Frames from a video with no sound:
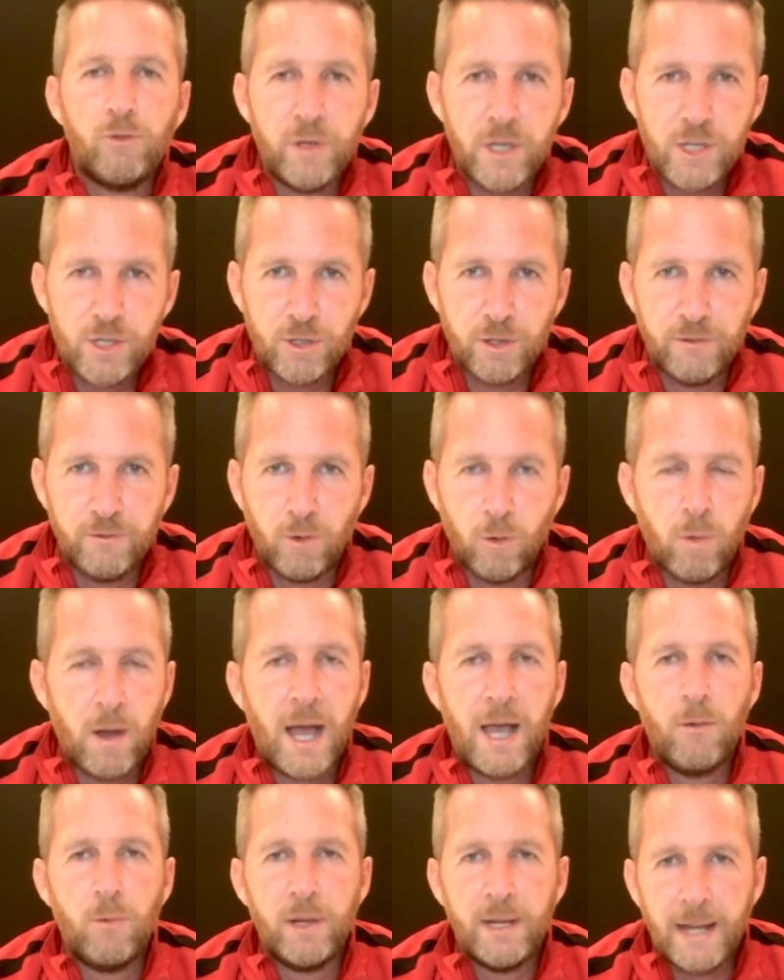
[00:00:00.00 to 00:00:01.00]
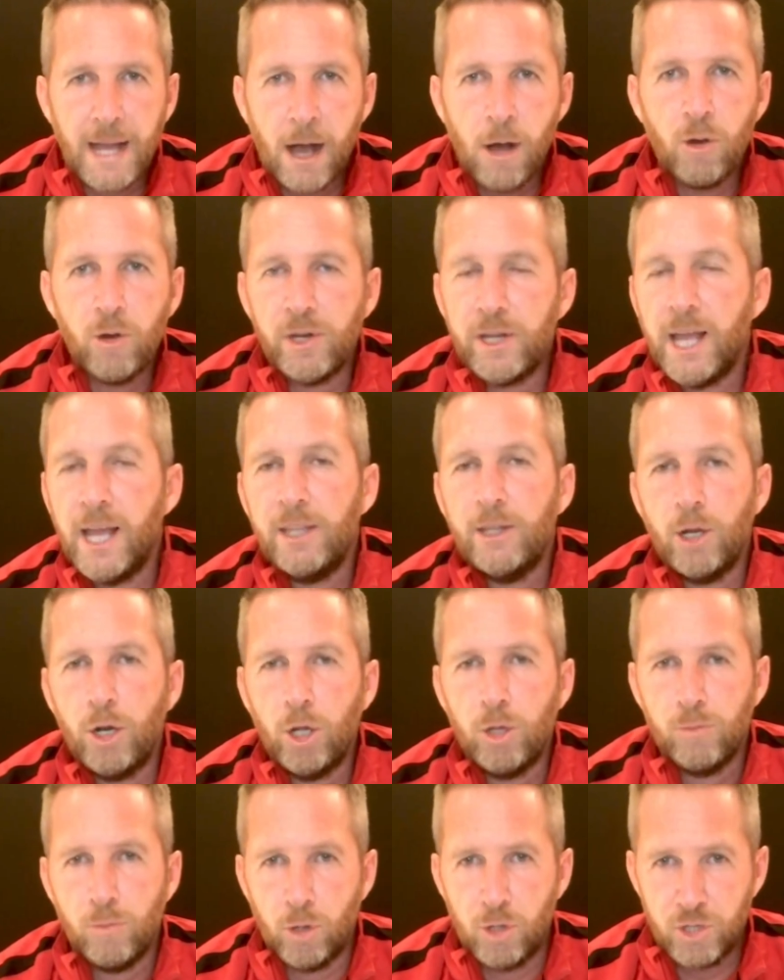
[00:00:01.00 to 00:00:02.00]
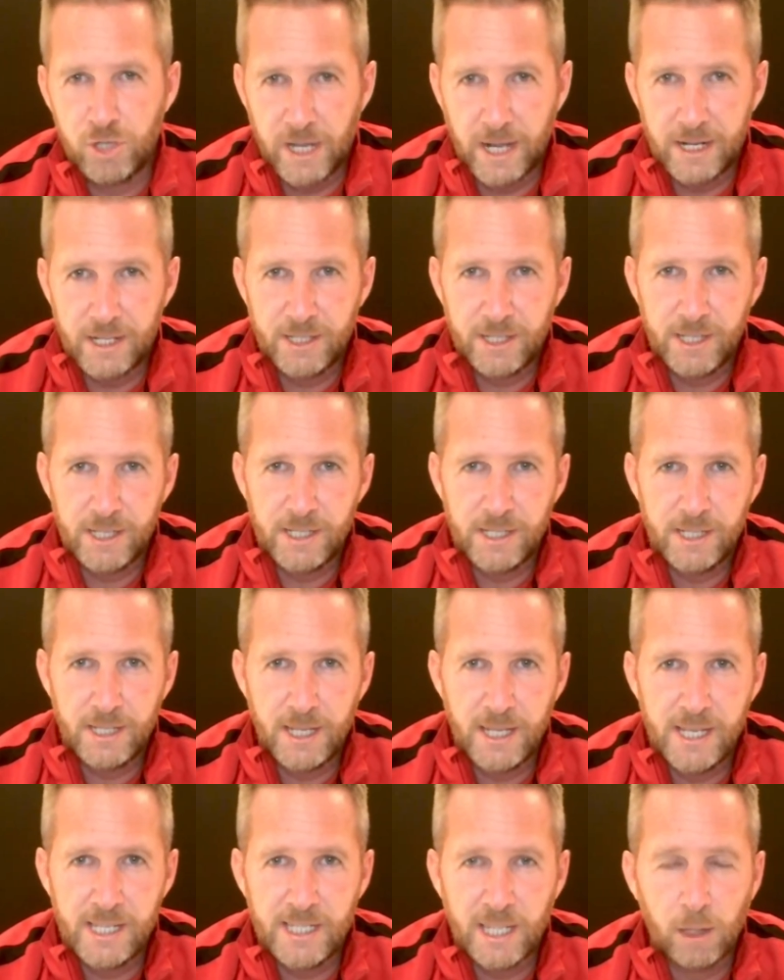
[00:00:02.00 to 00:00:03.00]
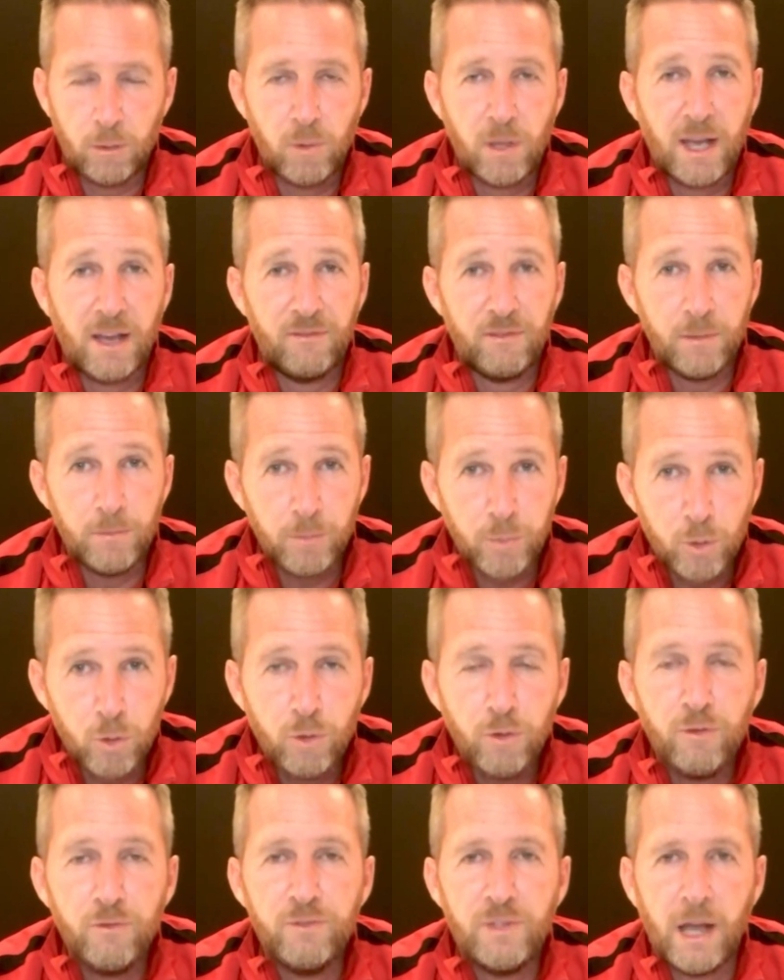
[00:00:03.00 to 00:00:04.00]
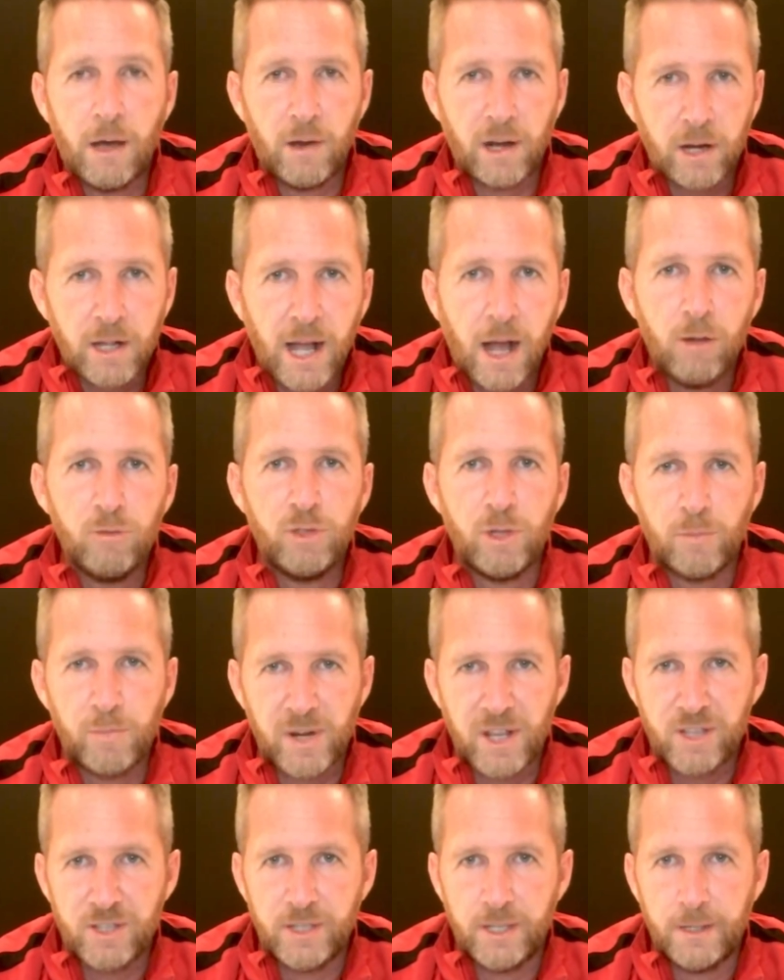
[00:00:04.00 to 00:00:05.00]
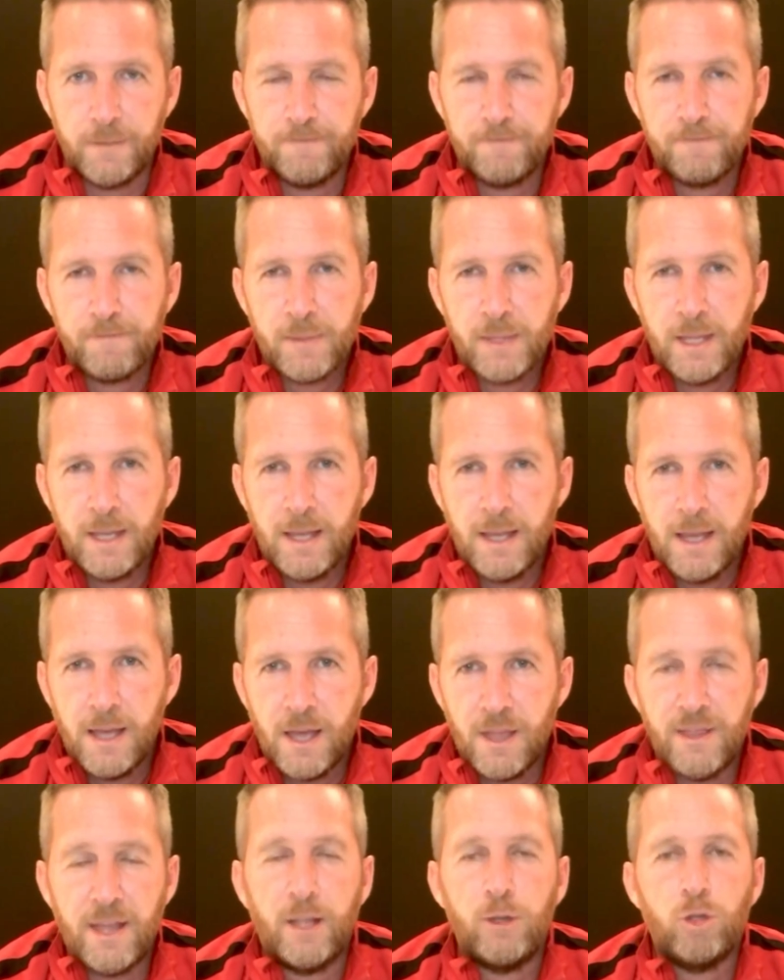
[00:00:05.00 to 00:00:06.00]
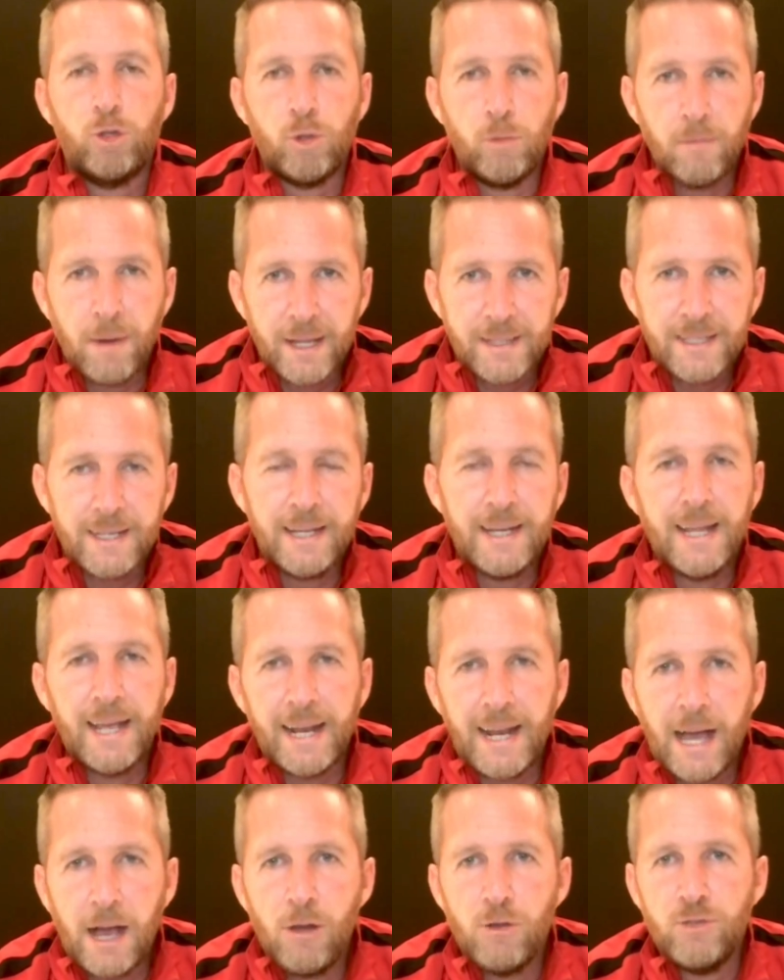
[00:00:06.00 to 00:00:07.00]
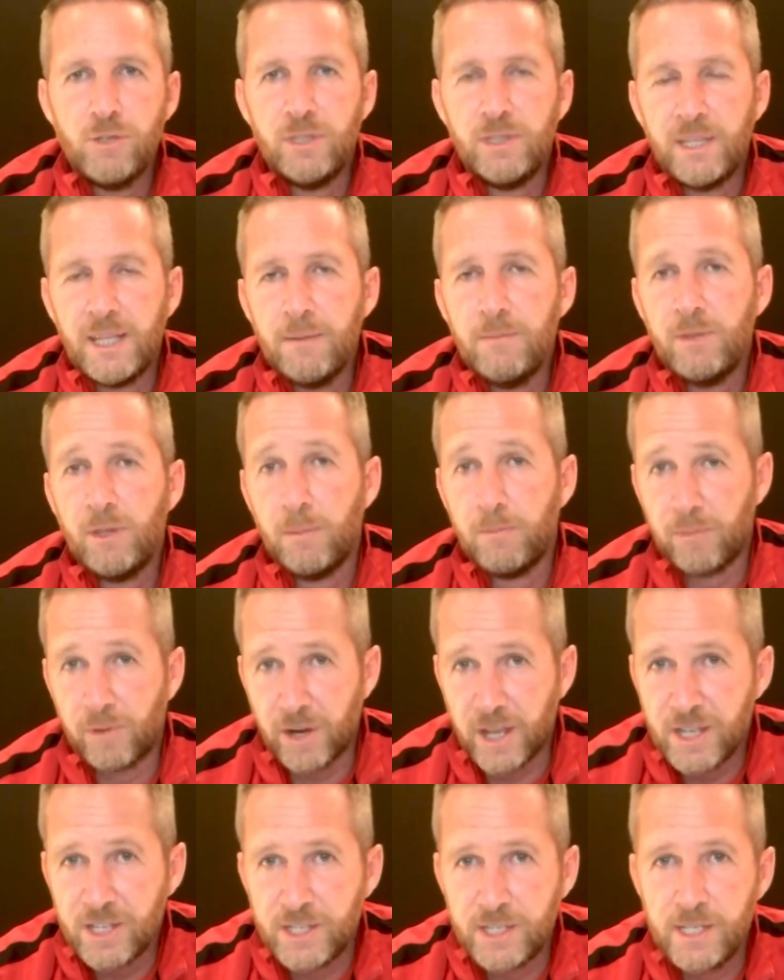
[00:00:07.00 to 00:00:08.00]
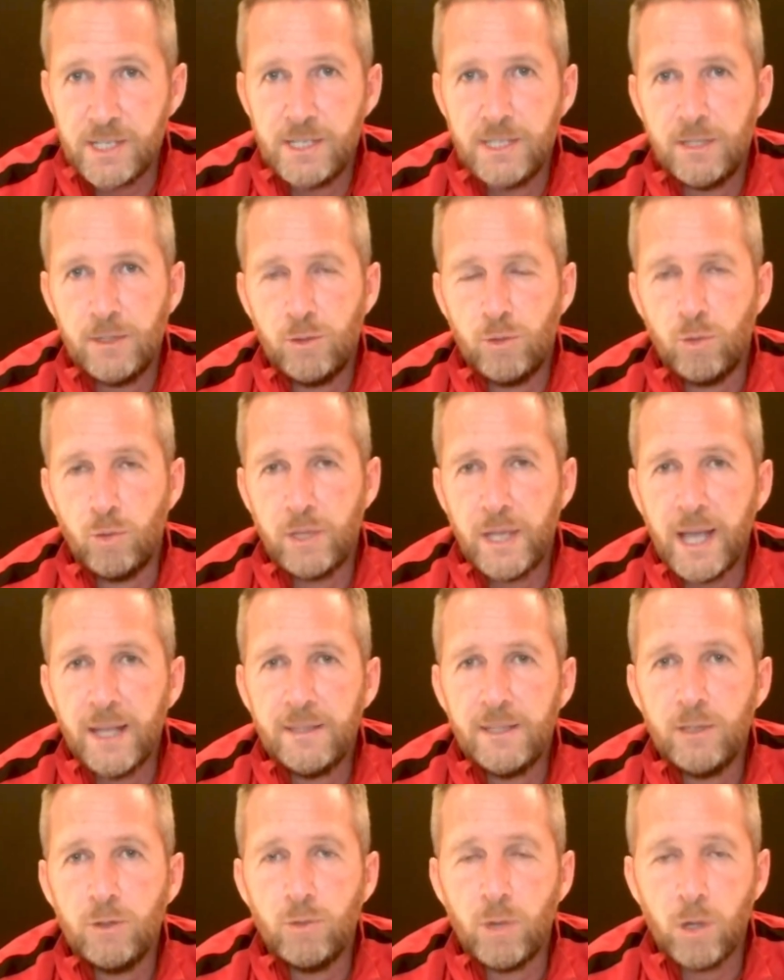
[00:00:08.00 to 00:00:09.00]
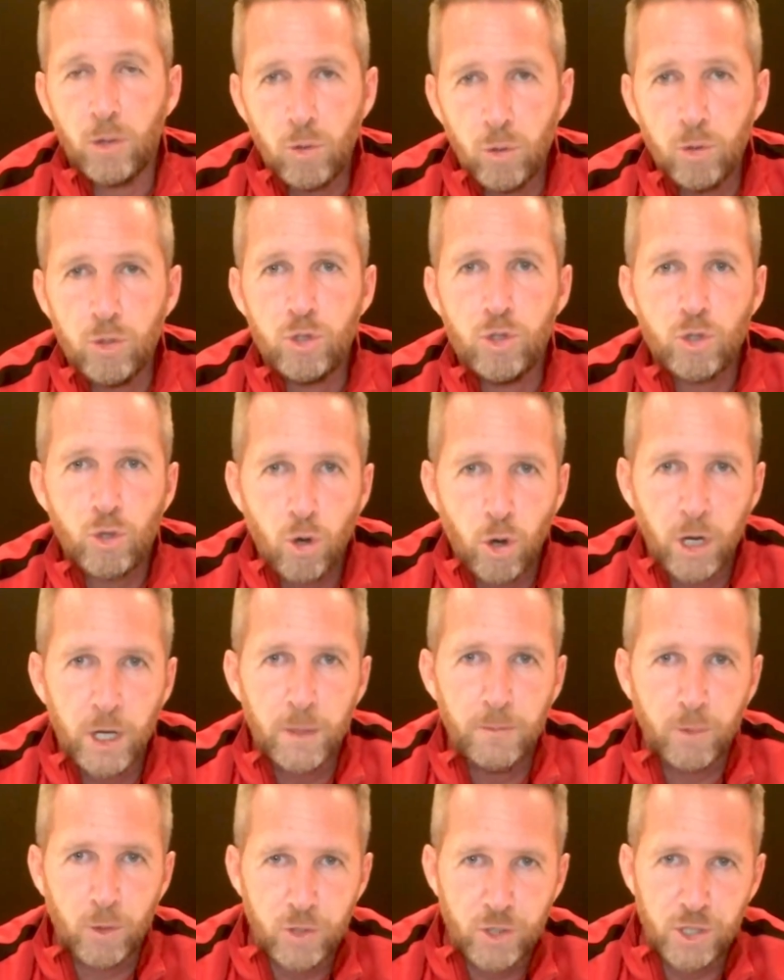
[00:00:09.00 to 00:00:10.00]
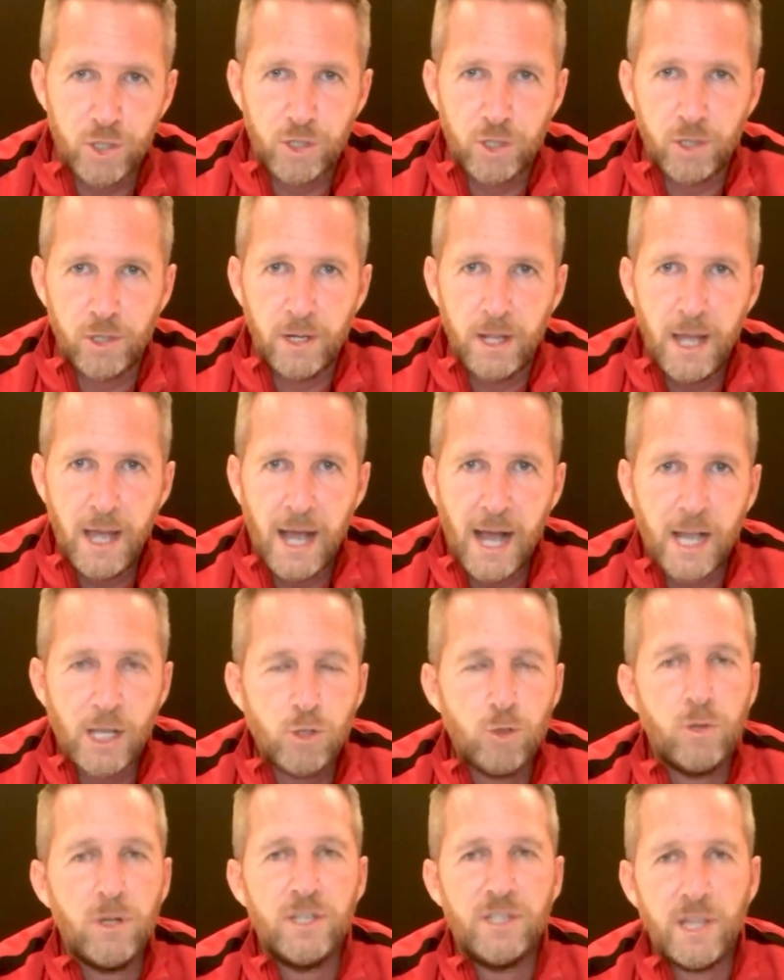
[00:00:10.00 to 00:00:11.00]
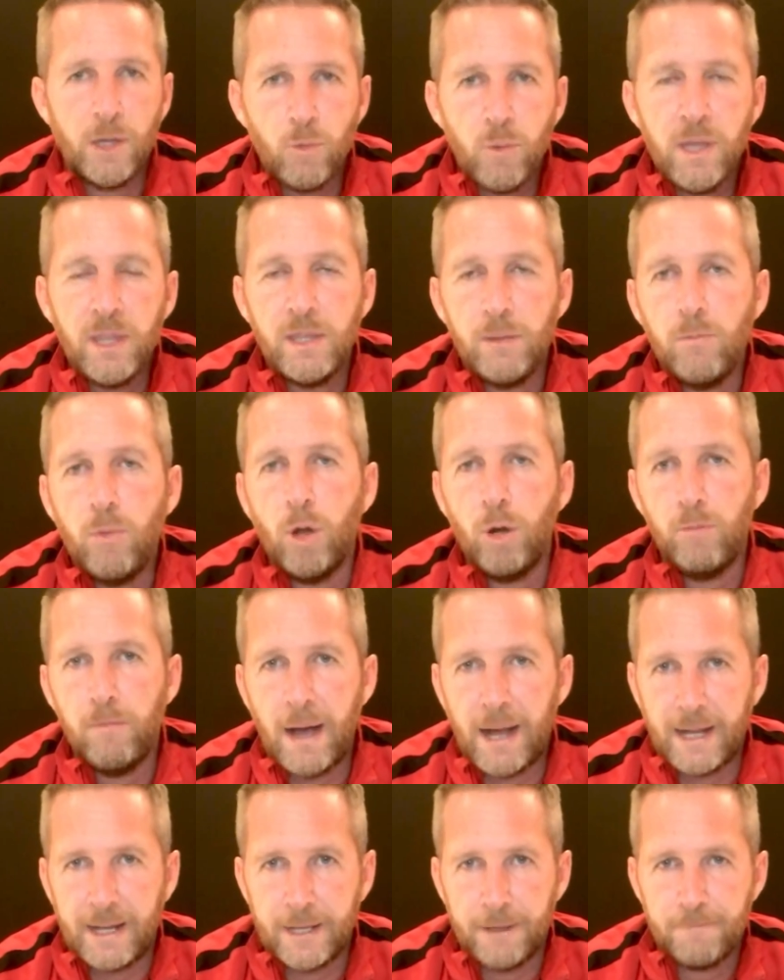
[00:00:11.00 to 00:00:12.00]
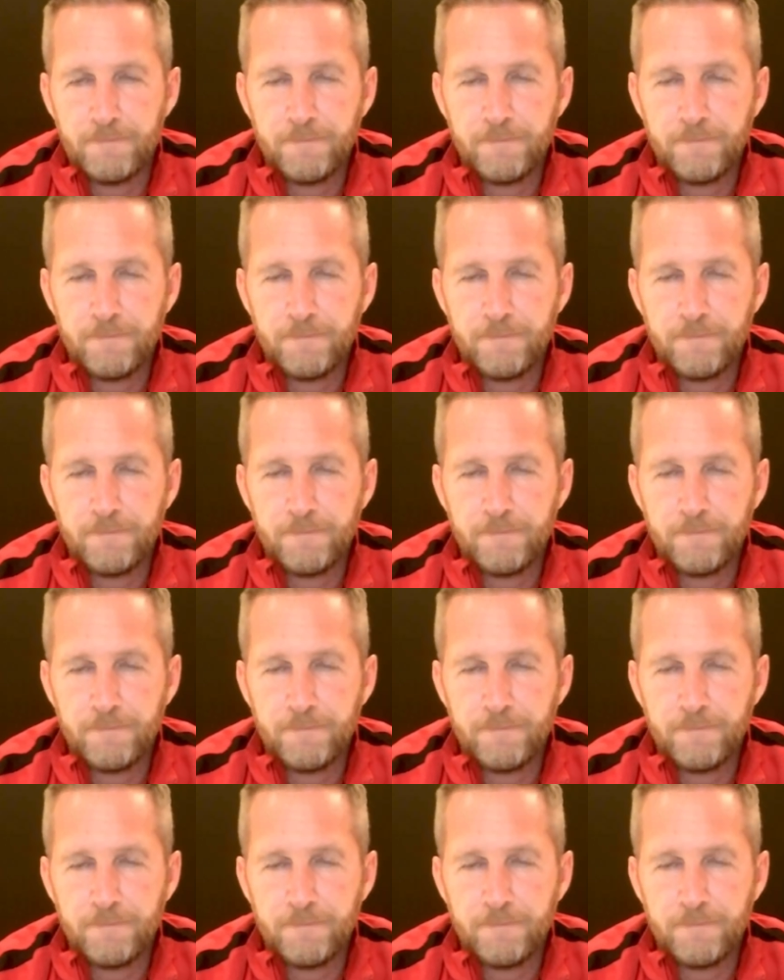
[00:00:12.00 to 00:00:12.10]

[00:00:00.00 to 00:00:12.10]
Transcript: reason for why we now create a lot more chances is that we have improved our counter-pressing. That automatically allows the team that presses to get into a good scoring position as soon as they win the ball back.